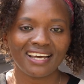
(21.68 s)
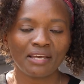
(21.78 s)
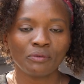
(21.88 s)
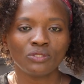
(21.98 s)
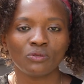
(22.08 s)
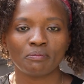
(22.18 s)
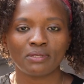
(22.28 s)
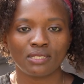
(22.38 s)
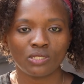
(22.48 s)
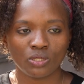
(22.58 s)
I want to
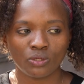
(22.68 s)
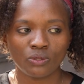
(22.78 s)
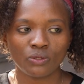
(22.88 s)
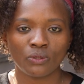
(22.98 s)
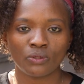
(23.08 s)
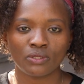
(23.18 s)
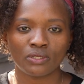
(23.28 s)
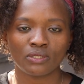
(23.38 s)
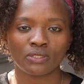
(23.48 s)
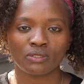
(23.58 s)
update you
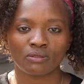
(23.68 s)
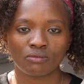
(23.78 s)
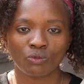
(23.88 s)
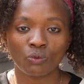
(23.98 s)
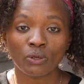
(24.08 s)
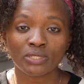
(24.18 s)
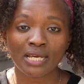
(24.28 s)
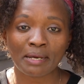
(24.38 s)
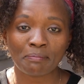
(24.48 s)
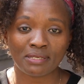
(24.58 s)
on what
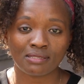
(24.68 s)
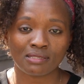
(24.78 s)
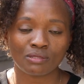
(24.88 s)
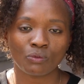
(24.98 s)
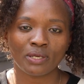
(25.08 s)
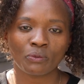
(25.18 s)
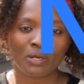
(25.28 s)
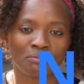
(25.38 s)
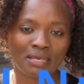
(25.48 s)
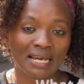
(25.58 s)
happens when
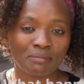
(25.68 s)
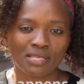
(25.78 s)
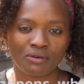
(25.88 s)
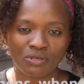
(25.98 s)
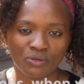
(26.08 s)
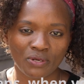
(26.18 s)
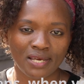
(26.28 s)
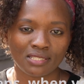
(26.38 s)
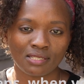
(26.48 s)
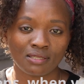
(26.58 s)
one becomes a renal
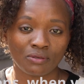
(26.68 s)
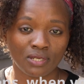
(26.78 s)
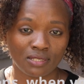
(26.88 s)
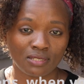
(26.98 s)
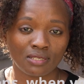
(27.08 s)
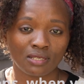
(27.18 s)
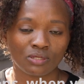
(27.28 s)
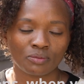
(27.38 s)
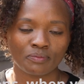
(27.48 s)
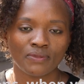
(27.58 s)
nurse in the United
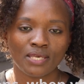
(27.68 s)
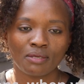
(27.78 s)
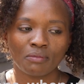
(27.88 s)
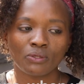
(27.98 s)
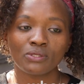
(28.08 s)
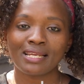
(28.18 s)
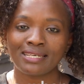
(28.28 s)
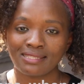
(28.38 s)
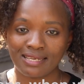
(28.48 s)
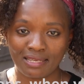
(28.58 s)
Kingdom. Because
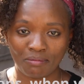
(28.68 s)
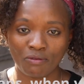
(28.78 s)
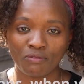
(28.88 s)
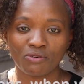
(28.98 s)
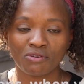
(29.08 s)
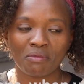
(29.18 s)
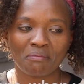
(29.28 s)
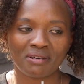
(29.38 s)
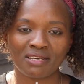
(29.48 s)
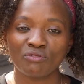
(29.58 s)
last time, if you
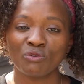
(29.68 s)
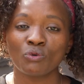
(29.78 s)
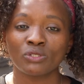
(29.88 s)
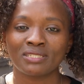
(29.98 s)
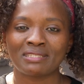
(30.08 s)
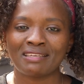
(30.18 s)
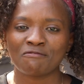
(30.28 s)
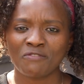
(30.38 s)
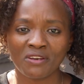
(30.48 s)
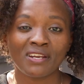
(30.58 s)
remember, if you watched the
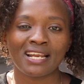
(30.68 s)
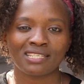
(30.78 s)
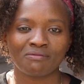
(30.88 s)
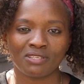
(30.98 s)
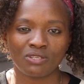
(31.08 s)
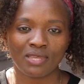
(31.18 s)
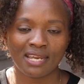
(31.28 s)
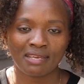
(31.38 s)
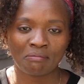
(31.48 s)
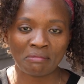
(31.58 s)
very last video that
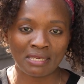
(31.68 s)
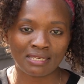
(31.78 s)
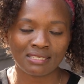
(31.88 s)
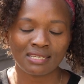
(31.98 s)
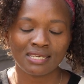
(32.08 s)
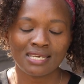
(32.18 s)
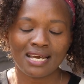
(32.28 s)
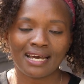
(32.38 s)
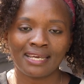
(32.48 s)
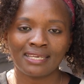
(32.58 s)
I made,
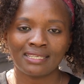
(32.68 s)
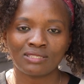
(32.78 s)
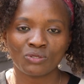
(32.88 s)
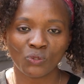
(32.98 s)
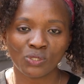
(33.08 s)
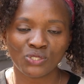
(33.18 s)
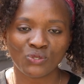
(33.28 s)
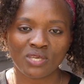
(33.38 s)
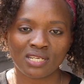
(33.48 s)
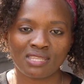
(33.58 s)
I told
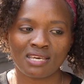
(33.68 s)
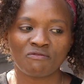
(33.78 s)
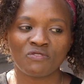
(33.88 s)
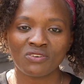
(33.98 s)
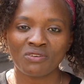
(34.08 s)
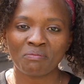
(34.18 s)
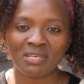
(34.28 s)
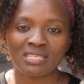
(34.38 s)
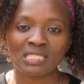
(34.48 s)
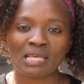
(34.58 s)
you that there are very
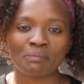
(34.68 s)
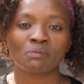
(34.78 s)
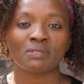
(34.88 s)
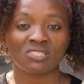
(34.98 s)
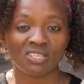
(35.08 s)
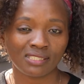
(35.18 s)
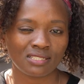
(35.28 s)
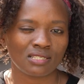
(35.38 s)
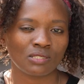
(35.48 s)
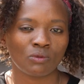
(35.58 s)
many
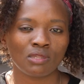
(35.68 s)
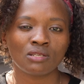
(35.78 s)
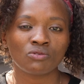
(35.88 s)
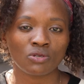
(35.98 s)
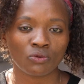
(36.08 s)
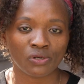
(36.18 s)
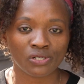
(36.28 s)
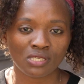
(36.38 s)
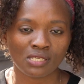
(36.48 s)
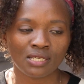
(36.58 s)
subspecialties within renal
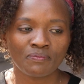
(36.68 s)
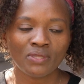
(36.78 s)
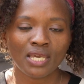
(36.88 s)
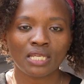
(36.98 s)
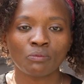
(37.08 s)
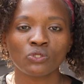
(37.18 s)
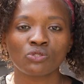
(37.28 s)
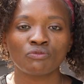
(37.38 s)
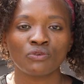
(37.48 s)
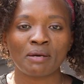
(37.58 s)
nursing, and most
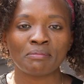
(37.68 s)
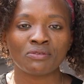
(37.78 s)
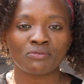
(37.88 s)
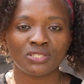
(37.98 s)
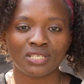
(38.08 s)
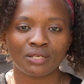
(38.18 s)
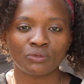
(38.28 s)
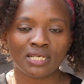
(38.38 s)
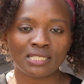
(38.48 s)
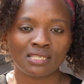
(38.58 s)
of you have been reaching
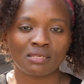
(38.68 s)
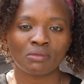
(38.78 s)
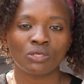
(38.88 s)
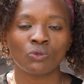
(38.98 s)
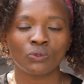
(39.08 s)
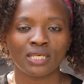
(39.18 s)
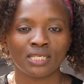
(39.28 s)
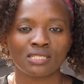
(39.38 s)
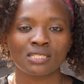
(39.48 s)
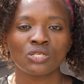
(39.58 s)
out asking me, oh
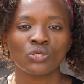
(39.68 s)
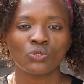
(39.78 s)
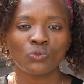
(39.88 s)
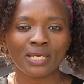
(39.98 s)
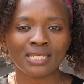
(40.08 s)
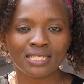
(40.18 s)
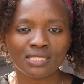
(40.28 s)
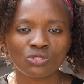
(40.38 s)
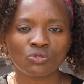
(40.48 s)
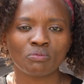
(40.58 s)
Kate, do I
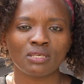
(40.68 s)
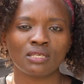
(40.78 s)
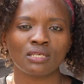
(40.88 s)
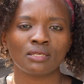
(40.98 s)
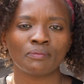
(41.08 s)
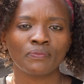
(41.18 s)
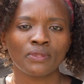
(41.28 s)
need to be